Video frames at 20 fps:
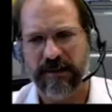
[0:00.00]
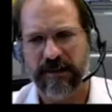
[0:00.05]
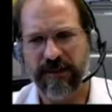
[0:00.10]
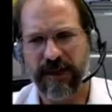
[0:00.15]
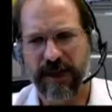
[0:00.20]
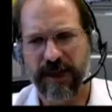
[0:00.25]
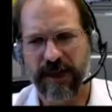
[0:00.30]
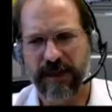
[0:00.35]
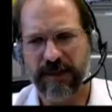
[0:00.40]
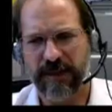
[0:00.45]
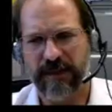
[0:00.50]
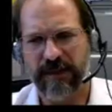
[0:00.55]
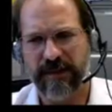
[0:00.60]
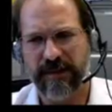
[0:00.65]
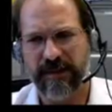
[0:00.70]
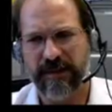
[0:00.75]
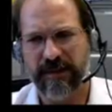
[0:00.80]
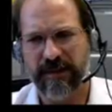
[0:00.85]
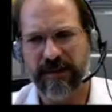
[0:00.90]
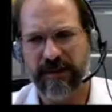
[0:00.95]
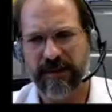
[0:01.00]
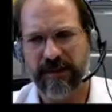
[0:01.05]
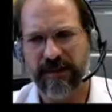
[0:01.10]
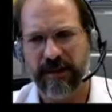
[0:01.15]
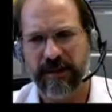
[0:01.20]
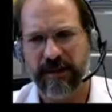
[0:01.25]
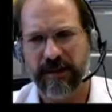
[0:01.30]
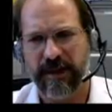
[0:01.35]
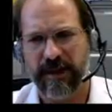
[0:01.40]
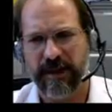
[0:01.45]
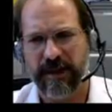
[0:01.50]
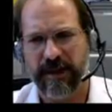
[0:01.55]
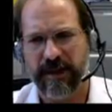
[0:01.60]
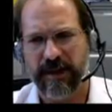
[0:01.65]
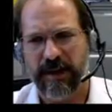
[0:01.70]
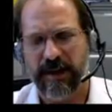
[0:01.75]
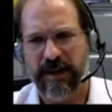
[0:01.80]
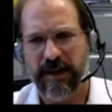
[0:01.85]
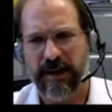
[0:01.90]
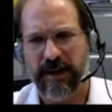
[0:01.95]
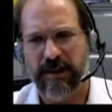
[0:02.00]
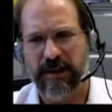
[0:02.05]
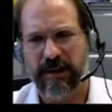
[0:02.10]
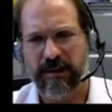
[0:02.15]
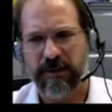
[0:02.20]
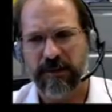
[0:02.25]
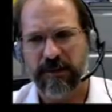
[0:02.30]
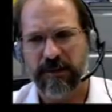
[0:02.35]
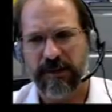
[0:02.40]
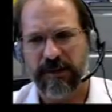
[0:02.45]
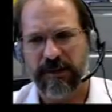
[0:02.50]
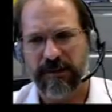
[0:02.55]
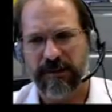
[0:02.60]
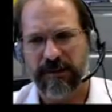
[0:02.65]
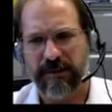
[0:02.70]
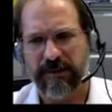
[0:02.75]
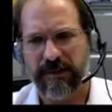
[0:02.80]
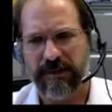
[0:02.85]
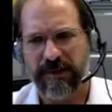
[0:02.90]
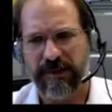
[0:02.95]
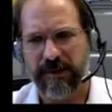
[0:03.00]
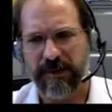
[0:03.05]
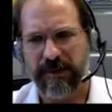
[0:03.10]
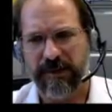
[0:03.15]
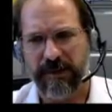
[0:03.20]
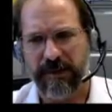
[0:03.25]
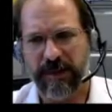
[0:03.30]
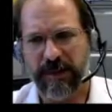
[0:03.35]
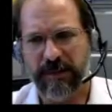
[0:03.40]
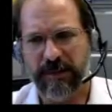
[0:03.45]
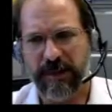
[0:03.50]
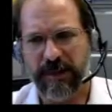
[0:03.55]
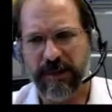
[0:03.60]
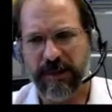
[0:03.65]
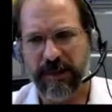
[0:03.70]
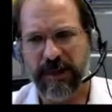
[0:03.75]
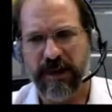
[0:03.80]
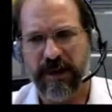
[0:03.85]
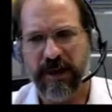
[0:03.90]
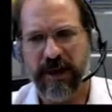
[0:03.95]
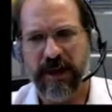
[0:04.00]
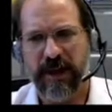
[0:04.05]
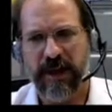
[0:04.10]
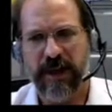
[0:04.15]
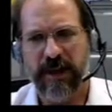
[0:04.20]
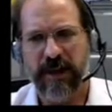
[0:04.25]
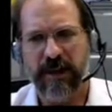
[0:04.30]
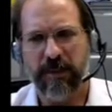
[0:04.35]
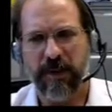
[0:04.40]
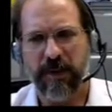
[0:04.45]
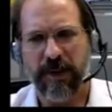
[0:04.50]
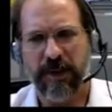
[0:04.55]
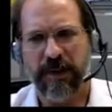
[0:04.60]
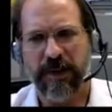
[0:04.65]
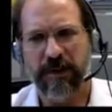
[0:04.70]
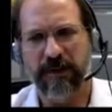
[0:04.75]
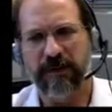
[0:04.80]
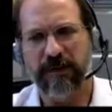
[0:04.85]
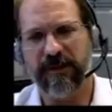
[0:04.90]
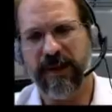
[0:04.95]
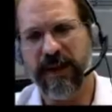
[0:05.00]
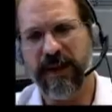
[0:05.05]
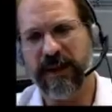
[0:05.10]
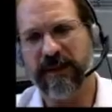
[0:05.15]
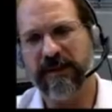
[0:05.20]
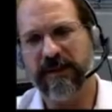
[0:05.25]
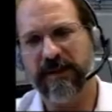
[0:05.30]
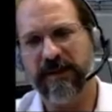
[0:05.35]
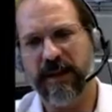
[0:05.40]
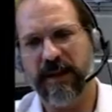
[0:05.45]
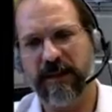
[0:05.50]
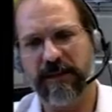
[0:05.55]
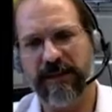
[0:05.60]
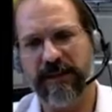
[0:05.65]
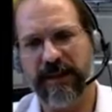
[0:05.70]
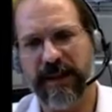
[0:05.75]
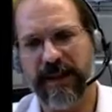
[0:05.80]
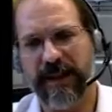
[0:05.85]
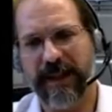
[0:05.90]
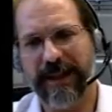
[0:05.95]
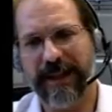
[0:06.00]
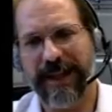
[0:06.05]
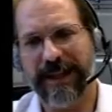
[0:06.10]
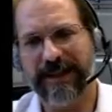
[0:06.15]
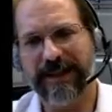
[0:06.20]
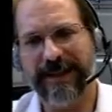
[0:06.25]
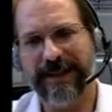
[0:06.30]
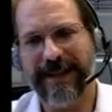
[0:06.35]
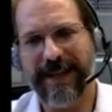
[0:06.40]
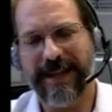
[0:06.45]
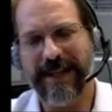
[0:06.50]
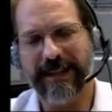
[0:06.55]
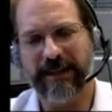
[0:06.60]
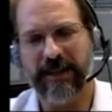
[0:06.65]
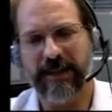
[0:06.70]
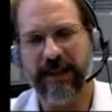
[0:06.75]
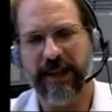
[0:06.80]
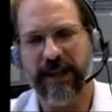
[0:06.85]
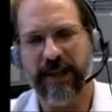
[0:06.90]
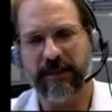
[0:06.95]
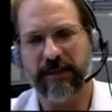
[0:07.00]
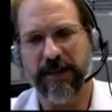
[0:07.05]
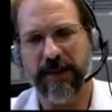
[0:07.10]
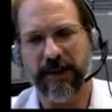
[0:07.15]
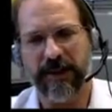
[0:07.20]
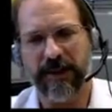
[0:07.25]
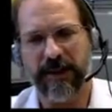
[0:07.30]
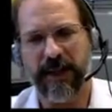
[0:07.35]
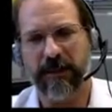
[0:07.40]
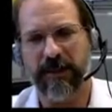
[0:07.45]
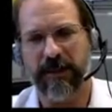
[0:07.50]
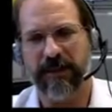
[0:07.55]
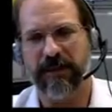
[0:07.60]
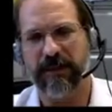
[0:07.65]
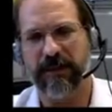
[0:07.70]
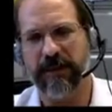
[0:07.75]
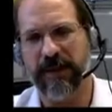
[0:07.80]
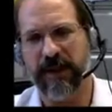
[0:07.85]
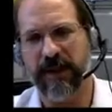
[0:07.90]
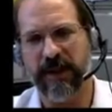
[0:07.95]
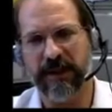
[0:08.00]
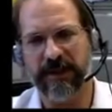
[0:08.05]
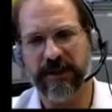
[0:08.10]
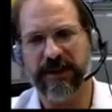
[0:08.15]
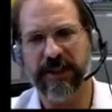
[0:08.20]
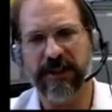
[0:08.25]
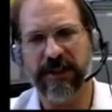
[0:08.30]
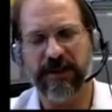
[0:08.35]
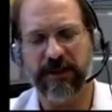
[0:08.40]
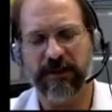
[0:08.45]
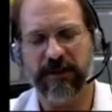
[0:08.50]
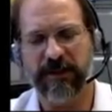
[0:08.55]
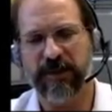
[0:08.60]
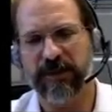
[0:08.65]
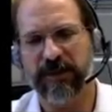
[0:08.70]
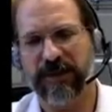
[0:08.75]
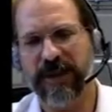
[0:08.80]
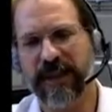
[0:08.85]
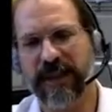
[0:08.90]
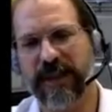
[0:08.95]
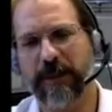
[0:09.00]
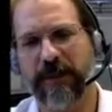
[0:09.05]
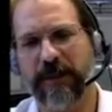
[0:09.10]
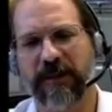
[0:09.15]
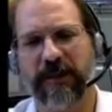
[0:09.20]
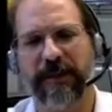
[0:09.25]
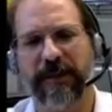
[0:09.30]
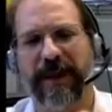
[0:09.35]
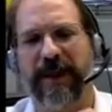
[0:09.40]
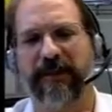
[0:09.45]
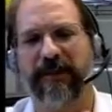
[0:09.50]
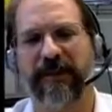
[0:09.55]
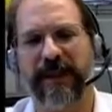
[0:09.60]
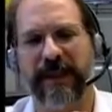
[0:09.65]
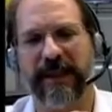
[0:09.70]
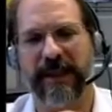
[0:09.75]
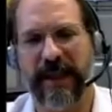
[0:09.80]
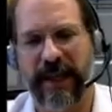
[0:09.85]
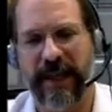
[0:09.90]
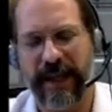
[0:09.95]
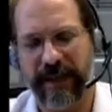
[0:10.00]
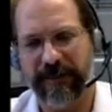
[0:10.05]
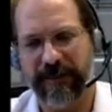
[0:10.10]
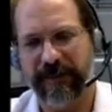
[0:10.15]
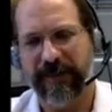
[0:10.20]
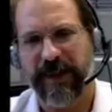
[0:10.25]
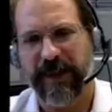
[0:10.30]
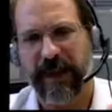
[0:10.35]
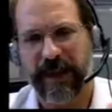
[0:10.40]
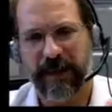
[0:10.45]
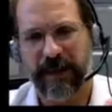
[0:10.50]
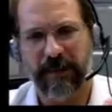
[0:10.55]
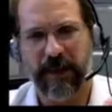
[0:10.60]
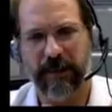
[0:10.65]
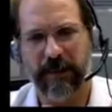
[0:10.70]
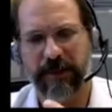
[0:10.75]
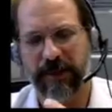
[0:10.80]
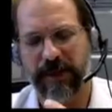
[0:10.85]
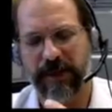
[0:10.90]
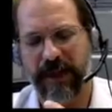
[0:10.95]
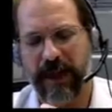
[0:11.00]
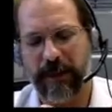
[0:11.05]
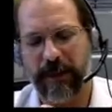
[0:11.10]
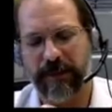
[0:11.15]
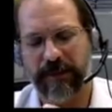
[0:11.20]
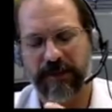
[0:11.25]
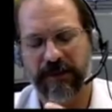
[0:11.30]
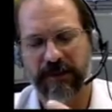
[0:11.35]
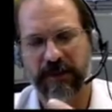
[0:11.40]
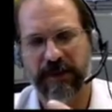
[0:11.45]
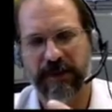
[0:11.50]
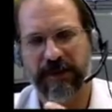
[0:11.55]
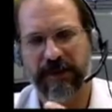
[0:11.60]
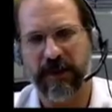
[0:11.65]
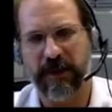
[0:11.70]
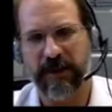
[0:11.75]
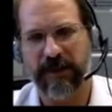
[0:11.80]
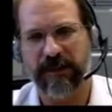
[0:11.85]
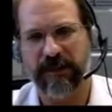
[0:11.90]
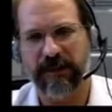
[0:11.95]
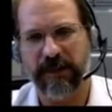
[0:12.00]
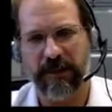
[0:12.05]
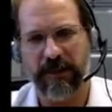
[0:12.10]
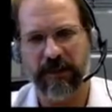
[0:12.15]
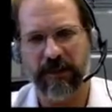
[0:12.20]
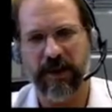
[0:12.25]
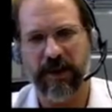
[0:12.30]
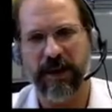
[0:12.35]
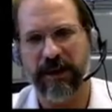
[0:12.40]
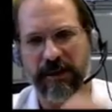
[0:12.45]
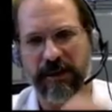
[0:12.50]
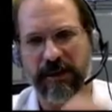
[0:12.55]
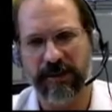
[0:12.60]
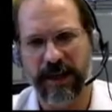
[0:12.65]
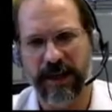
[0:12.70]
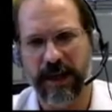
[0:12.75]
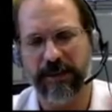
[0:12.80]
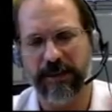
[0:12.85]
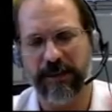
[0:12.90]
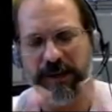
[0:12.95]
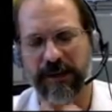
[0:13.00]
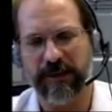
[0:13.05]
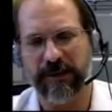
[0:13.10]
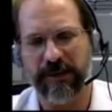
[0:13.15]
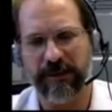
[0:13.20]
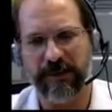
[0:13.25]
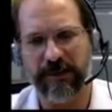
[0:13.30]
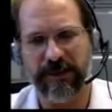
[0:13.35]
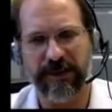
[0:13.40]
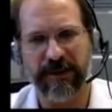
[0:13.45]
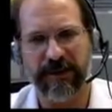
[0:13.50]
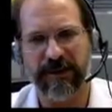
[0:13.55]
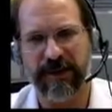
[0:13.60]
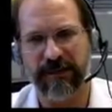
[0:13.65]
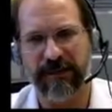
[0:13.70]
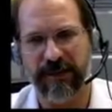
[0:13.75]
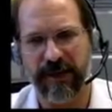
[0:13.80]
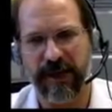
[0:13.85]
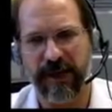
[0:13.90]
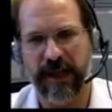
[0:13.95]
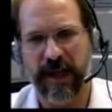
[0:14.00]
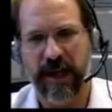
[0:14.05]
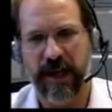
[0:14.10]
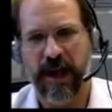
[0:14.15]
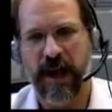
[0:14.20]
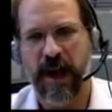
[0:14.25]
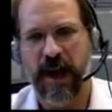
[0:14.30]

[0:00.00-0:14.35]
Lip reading: veins, oops, that's supposed to be a period, the bronchial veins comes in, and that's deoxygenated blood coming from the lung tissue. So it's not coming from the alveoli and the pulmonary capillaries, but it's coming from the bronchial capillaries, which are delivering,